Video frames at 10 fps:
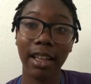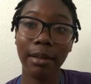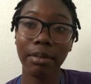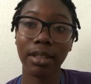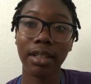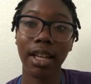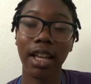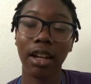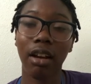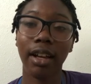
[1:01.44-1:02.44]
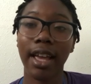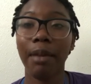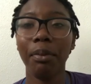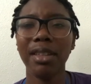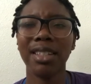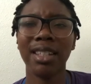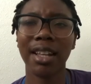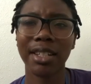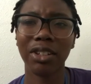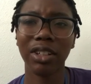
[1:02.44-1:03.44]
clubs and on campus
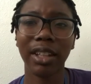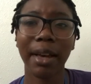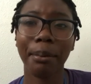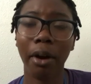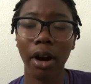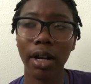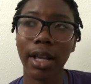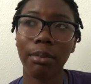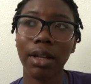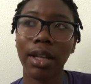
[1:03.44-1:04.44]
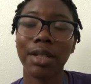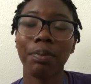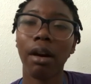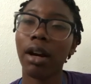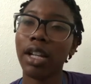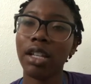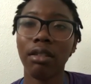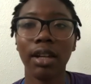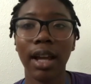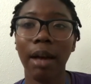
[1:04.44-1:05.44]
than necessarily partying, because
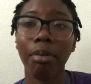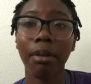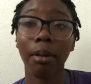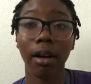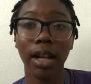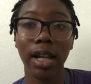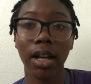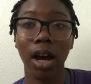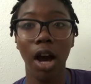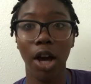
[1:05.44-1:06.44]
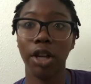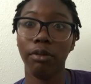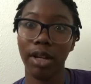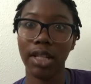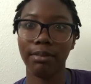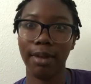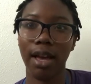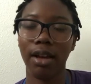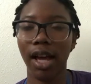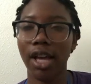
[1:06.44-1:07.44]
partying, you cannot put partying on your resume.
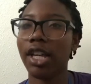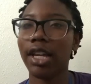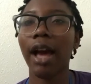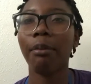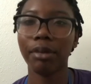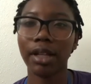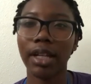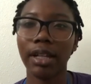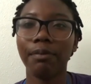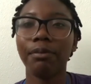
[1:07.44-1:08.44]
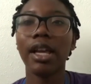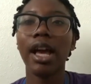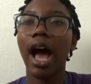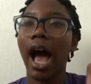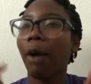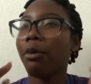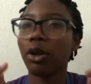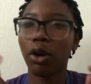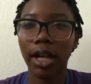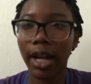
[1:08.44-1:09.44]
Okay, you cannot put I
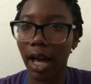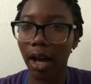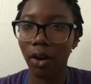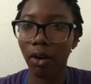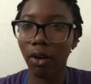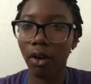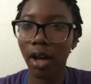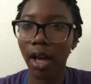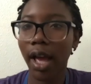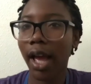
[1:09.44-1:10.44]
was going out